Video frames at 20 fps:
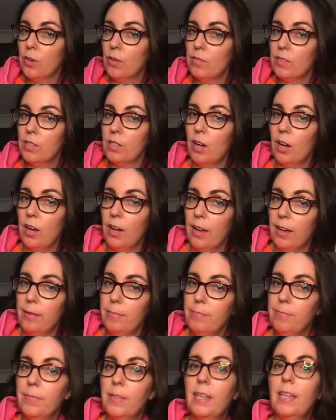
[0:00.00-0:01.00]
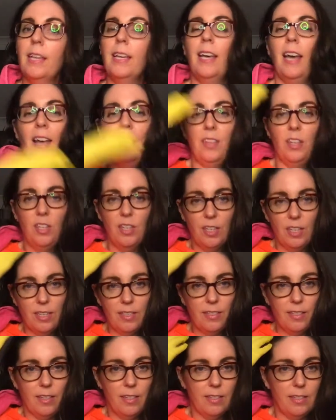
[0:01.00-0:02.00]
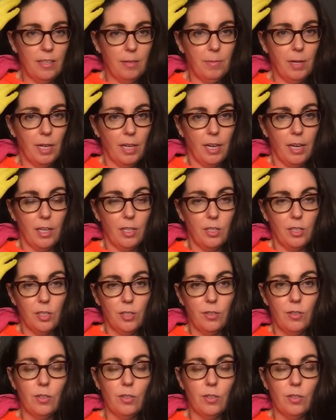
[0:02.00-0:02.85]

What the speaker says: over time and then you're going to see the demarcation.